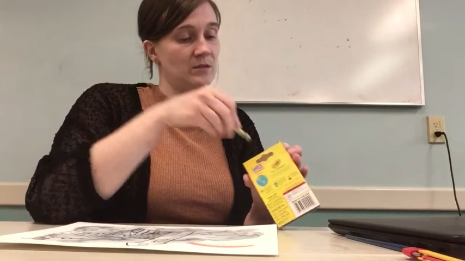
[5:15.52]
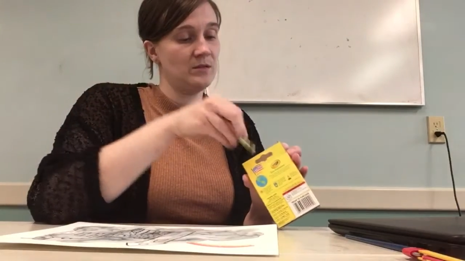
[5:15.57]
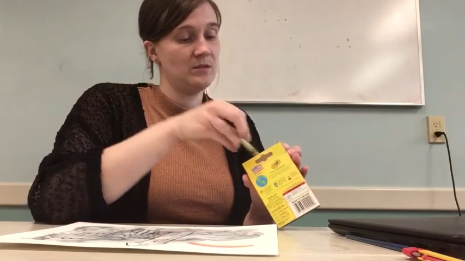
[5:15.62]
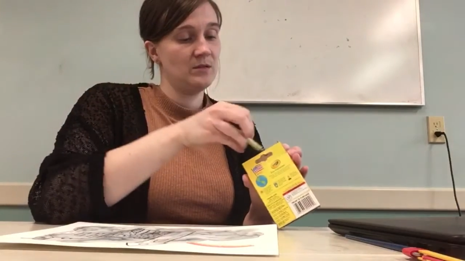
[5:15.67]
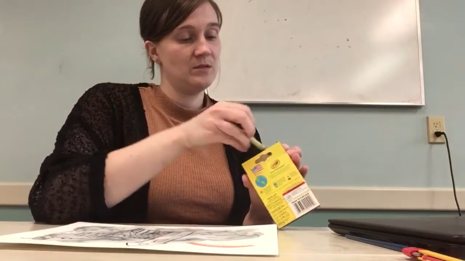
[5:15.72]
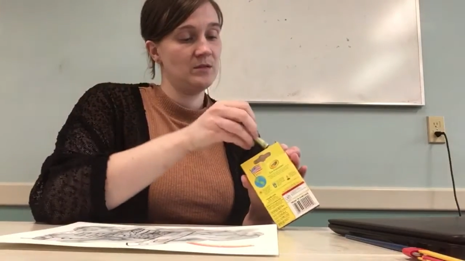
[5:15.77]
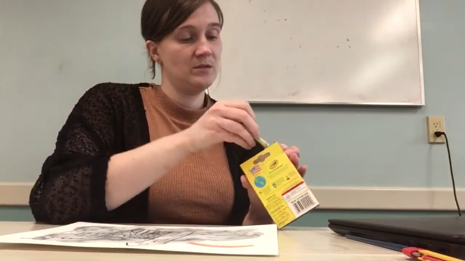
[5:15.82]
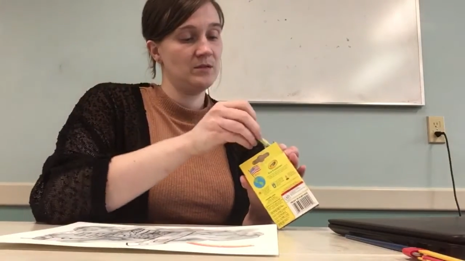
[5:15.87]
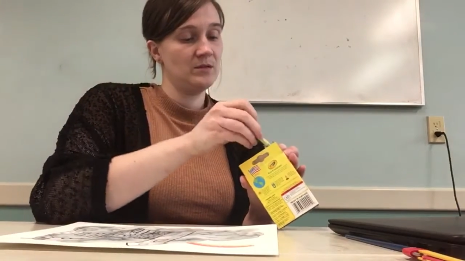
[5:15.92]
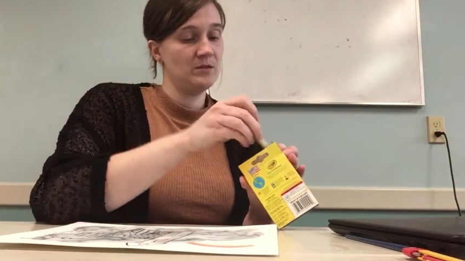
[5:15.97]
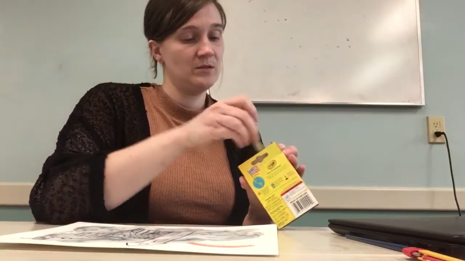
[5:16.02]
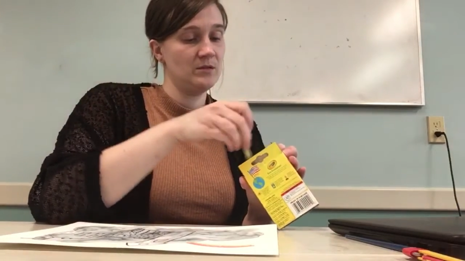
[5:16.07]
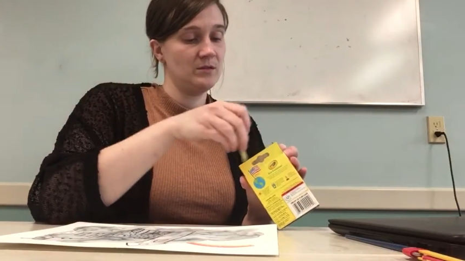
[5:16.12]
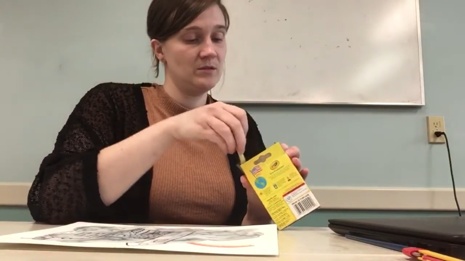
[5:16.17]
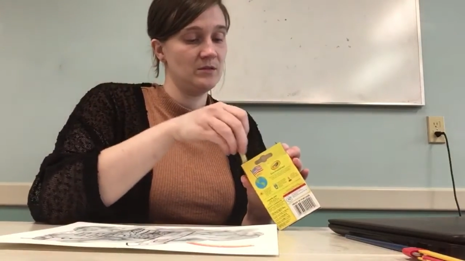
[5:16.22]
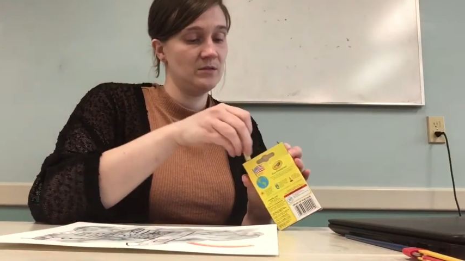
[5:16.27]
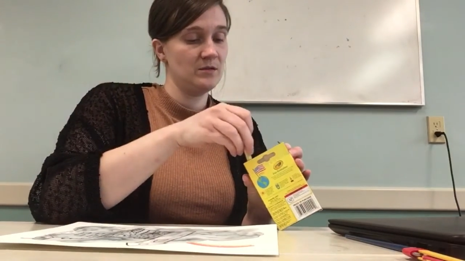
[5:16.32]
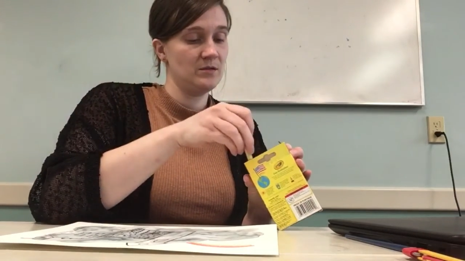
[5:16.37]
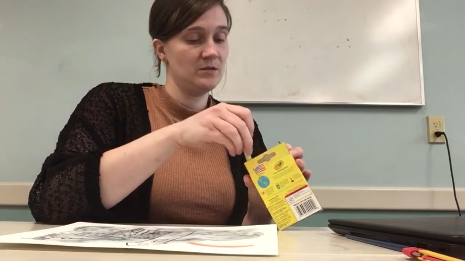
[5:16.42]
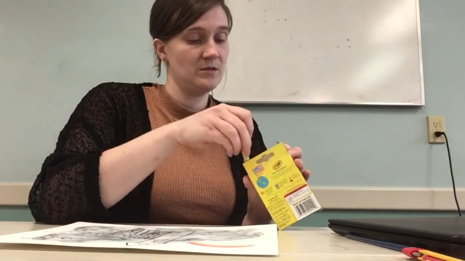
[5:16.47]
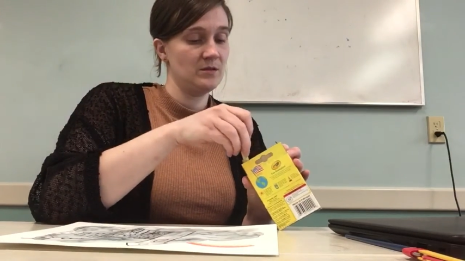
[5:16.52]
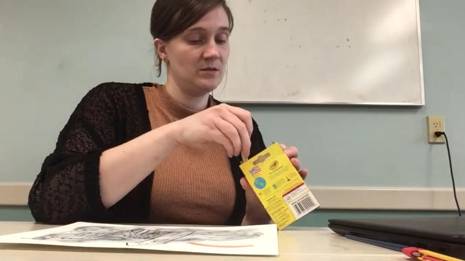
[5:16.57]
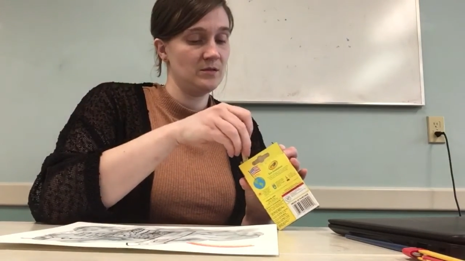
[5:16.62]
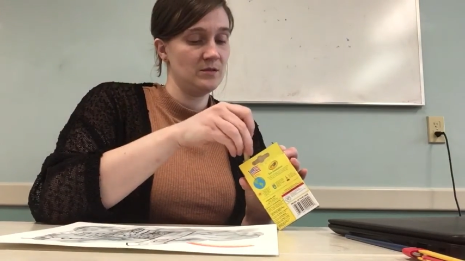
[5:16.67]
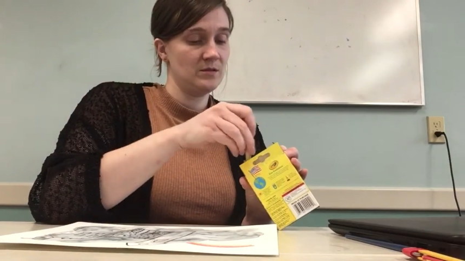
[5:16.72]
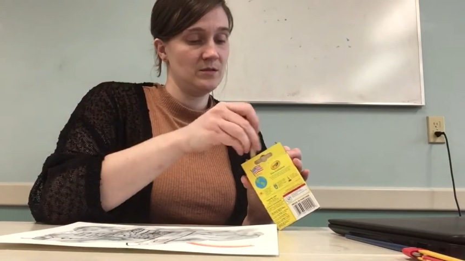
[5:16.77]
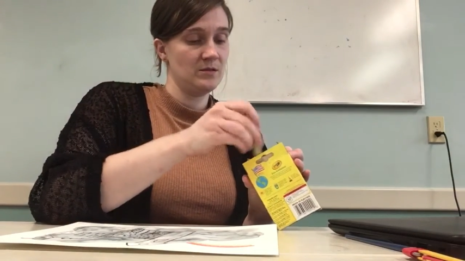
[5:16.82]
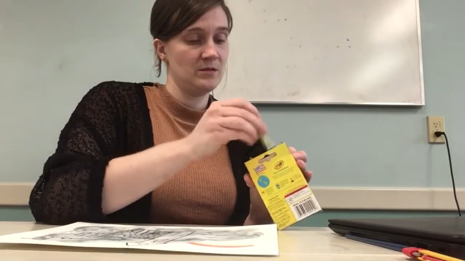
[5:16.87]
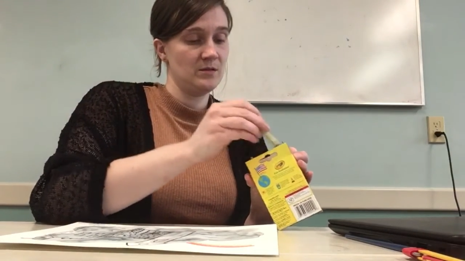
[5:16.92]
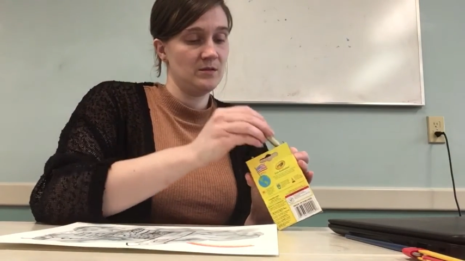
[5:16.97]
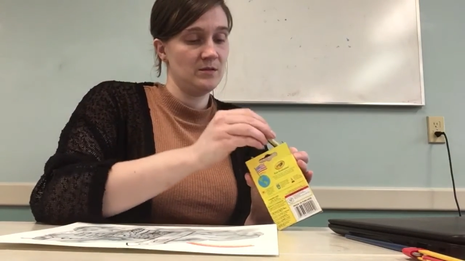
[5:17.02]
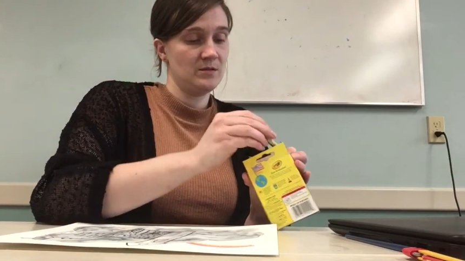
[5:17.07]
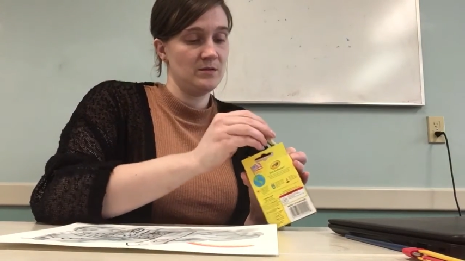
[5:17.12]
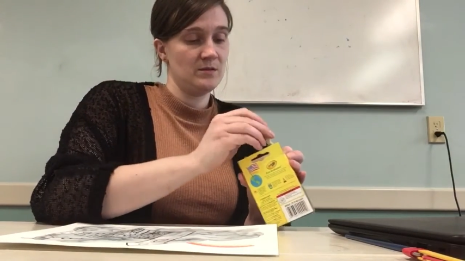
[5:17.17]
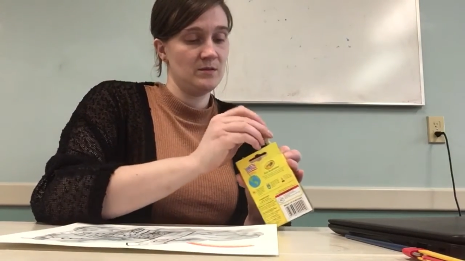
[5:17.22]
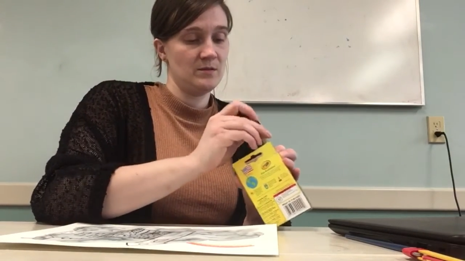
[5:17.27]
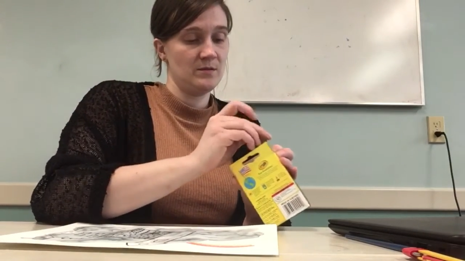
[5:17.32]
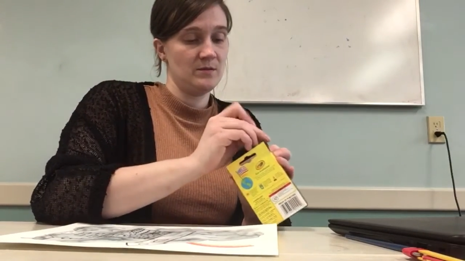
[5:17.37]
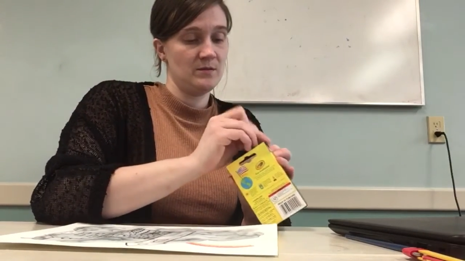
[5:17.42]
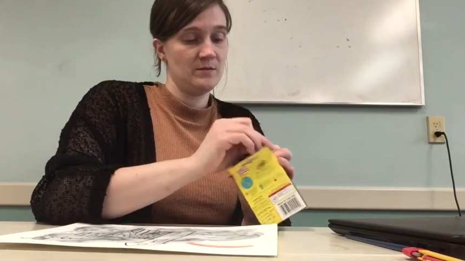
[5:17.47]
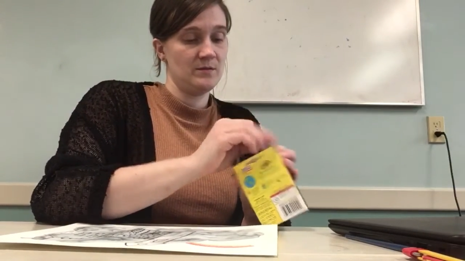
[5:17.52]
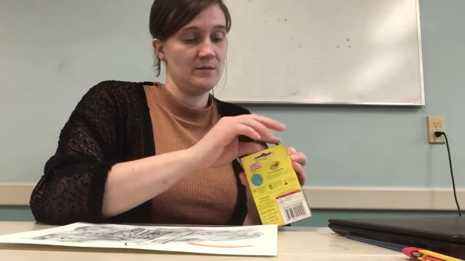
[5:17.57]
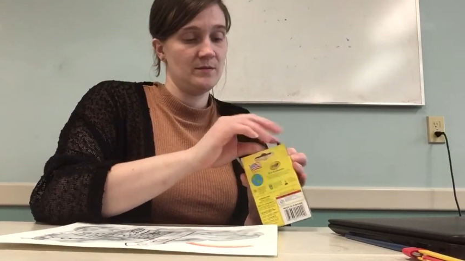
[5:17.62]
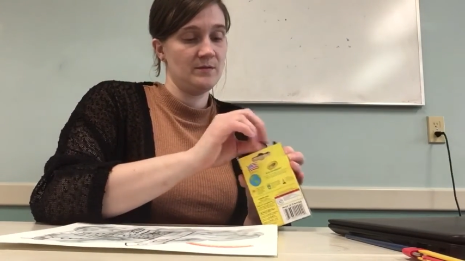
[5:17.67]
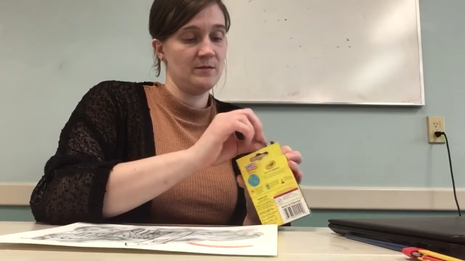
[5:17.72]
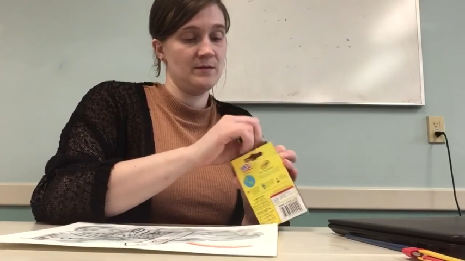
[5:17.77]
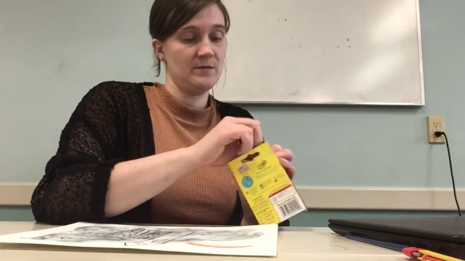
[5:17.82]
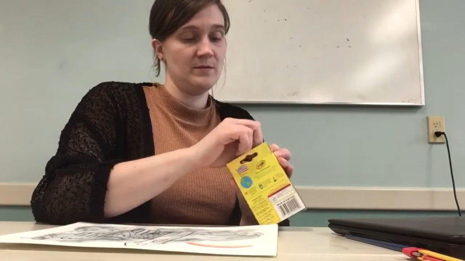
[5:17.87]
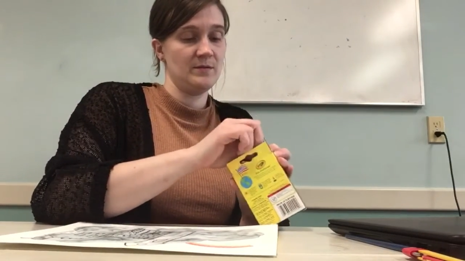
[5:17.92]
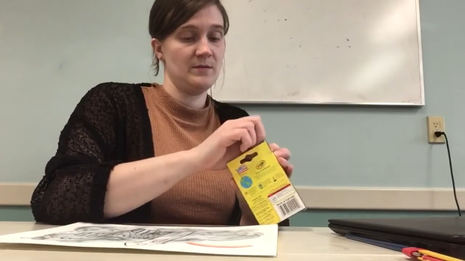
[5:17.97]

(silence)